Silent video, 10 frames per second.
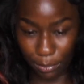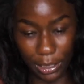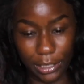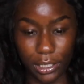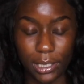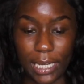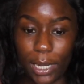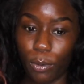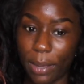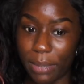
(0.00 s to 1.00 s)
but just stick
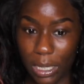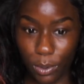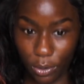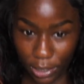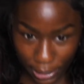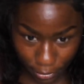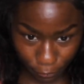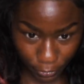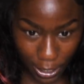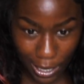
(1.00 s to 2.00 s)
with me, we're gonna get it
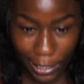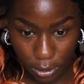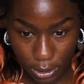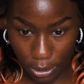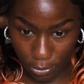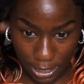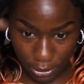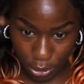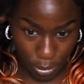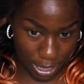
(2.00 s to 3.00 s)
fly. So now
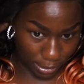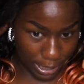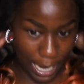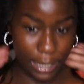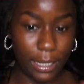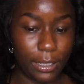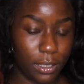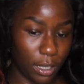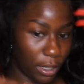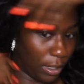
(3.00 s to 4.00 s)
that you have got it
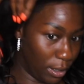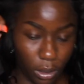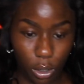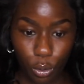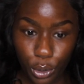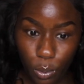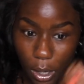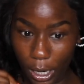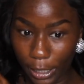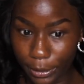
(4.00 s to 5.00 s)
to who you
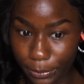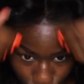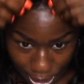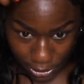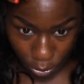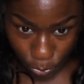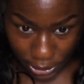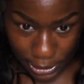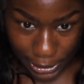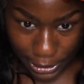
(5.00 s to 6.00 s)
are, you got the wig
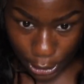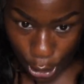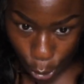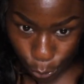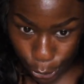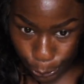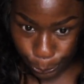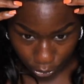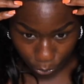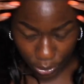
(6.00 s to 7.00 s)
to get to know
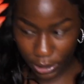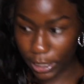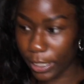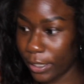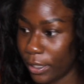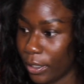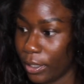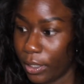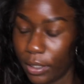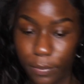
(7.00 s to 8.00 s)
you, you see it,
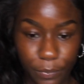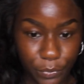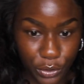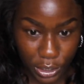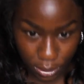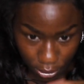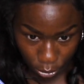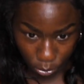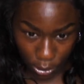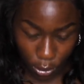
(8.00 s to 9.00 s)
just
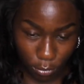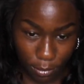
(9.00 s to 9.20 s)
do a little